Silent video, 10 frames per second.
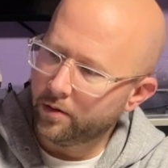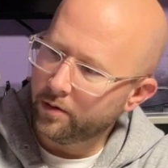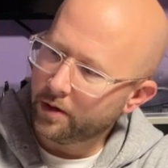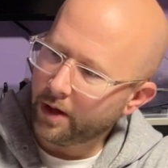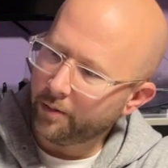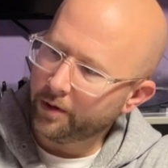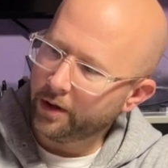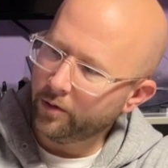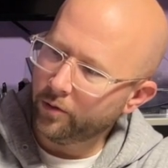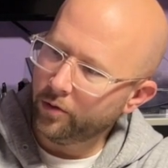they got plenty
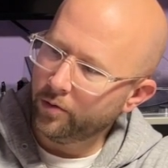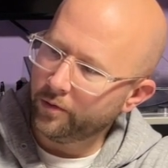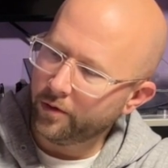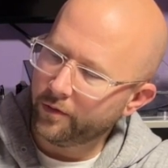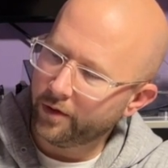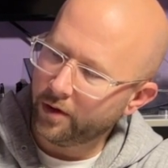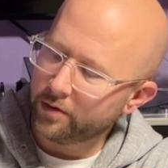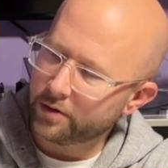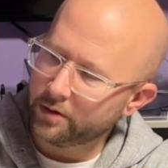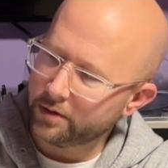of room for your fingers.
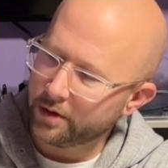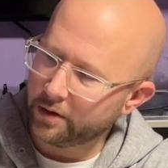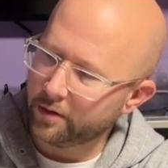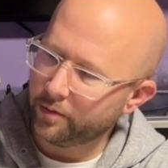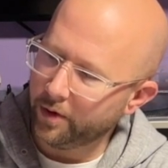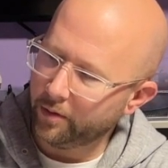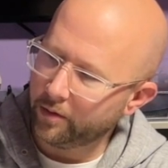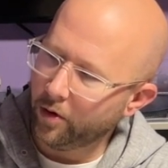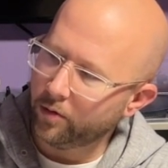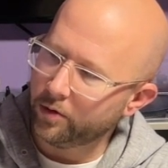It looks like you could
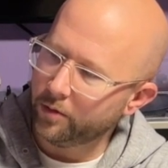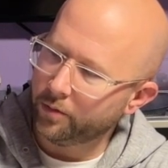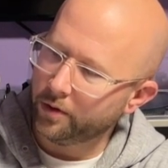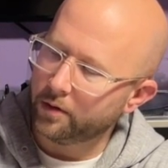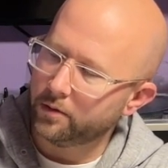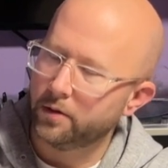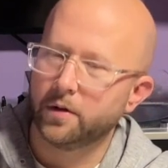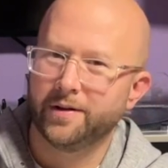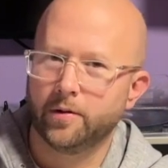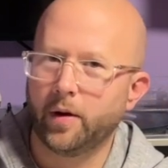probably, you can put,
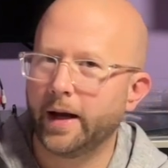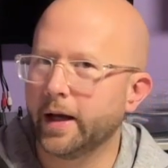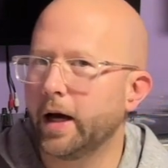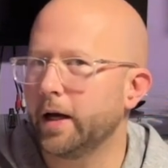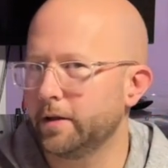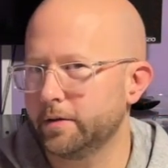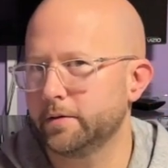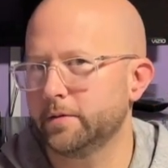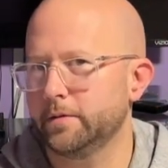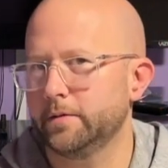I got
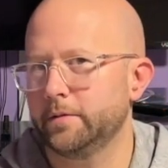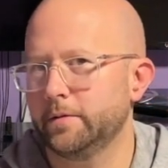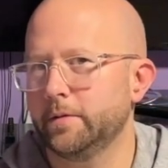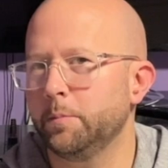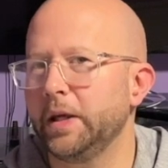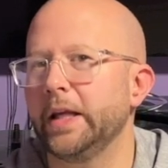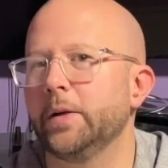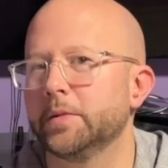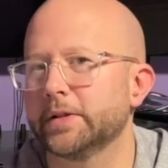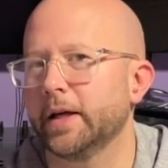
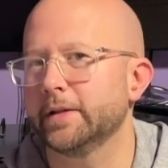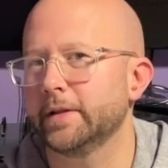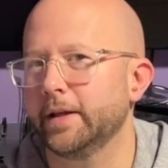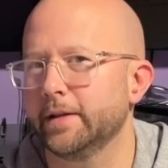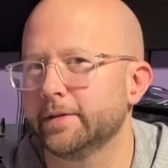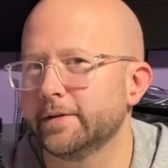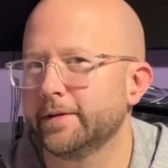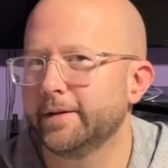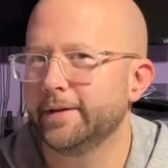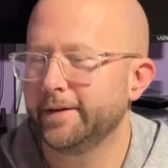medium-sized hands.
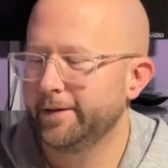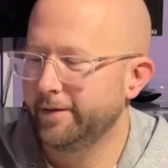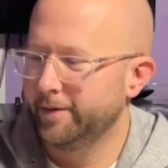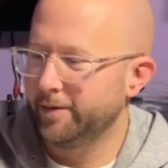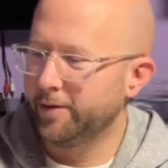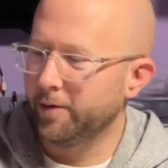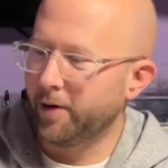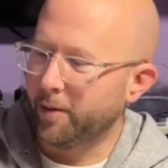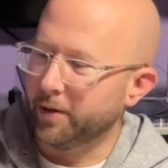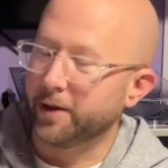They're
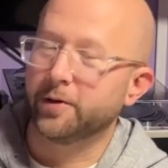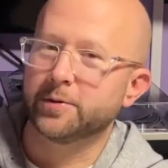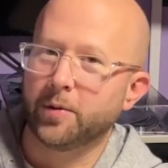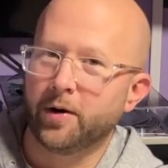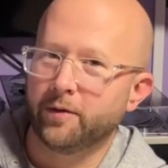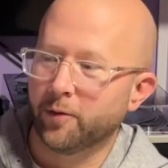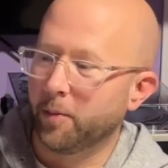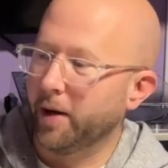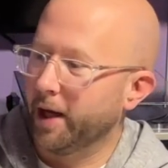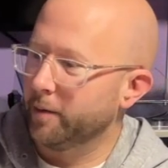not big. They're small for a
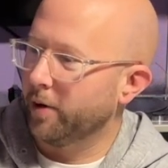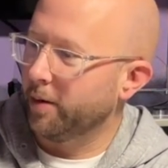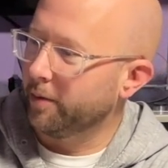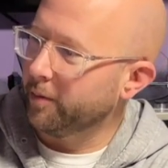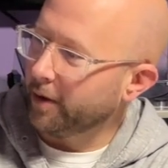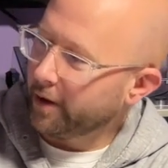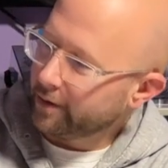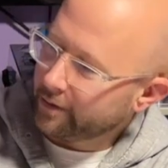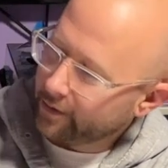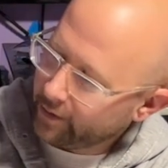man probably, but
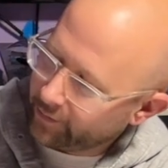you can